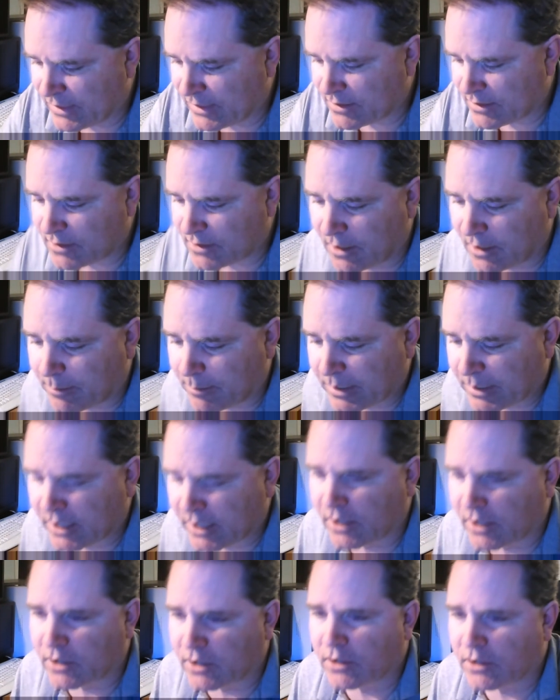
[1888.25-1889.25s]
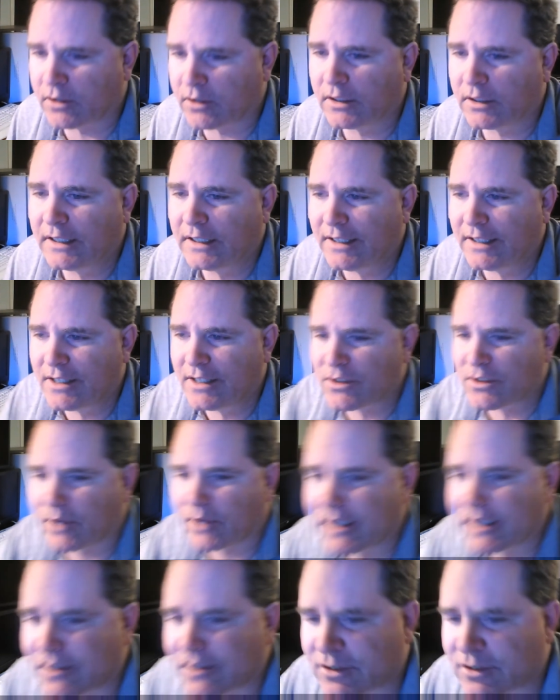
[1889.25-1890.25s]
this up here
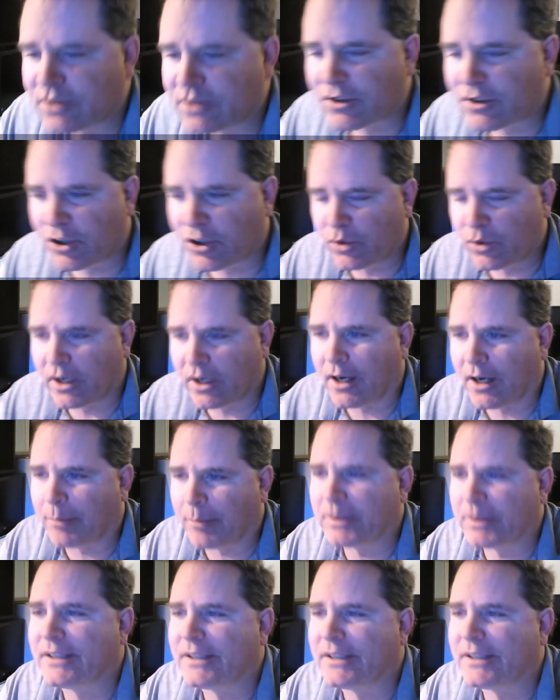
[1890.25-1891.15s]
so I can scoot up.